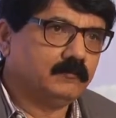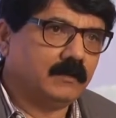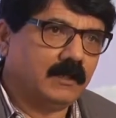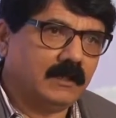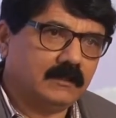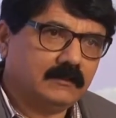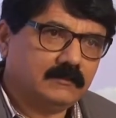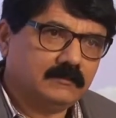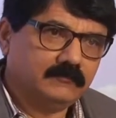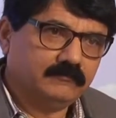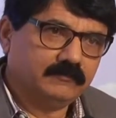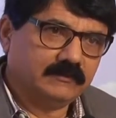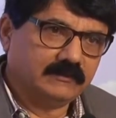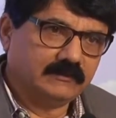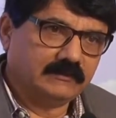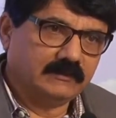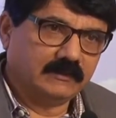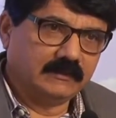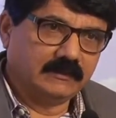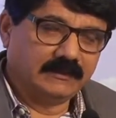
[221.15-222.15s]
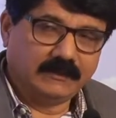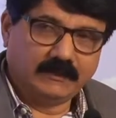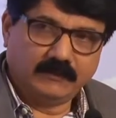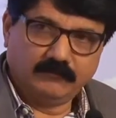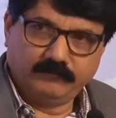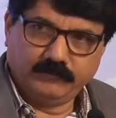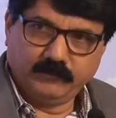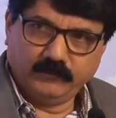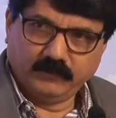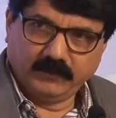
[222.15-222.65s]
part, which is the
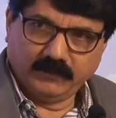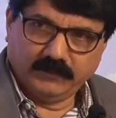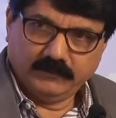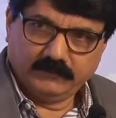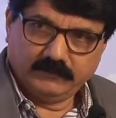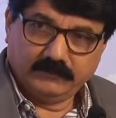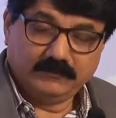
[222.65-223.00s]
retail fueling,